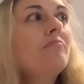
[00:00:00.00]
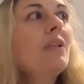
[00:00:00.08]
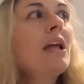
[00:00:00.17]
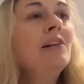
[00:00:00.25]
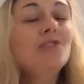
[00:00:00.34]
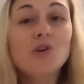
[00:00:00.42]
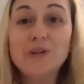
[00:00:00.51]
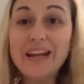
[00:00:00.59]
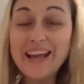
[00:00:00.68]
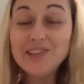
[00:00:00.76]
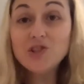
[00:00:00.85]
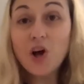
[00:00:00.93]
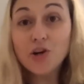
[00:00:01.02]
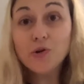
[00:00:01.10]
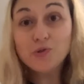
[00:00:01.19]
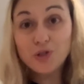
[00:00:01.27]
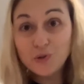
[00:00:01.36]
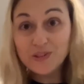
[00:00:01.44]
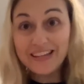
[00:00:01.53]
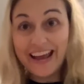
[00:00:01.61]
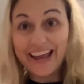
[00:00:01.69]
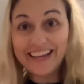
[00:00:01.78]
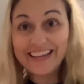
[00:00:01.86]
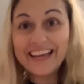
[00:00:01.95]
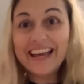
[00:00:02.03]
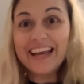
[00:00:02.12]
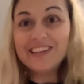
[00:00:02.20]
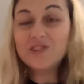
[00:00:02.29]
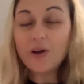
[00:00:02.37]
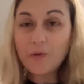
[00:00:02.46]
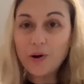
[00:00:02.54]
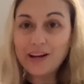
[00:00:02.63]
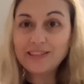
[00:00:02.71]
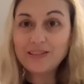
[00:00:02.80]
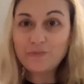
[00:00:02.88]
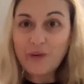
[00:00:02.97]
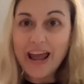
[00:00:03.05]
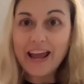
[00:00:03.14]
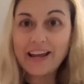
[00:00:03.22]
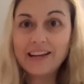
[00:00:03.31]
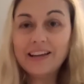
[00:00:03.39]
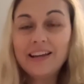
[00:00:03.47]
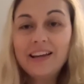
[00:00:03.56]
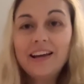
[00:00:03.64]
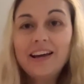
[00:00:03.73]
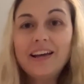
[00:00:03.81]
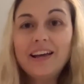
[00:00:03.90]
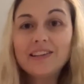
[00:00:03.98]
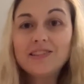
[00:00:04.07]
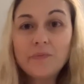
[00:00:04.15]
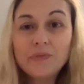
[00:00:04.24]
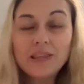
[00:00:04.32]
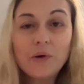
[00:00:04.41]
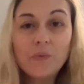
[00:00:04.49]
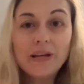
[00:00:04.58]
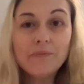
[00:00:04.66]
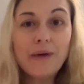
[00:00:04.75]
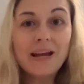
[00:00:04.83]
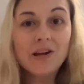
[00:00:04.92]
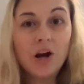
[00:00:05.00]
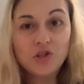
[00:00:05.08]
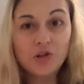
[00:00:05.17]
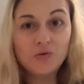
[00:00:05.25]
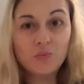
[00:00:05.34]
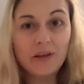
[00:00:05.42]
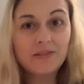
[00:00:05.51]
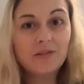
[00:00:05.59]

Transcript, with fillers: And so today is Taco Tuesday, and so I wanted to make something that we could make nachos with.